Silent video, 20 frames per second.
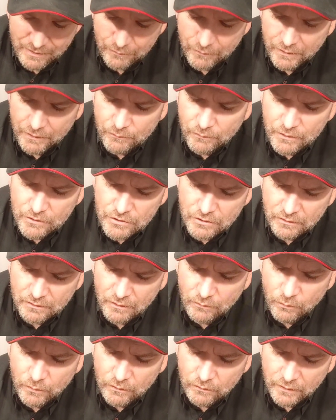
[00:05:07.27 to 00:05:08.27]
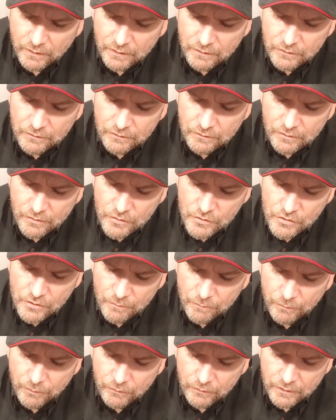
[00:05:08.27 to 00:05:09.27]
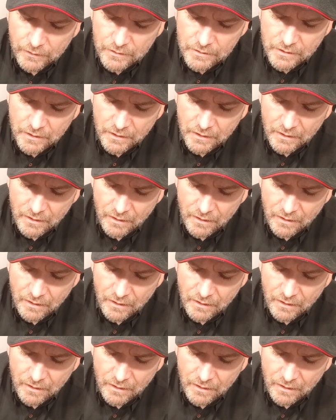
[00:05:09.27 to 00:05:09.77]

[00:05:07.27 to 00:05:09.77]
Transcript: anyway, which I will get done at some point.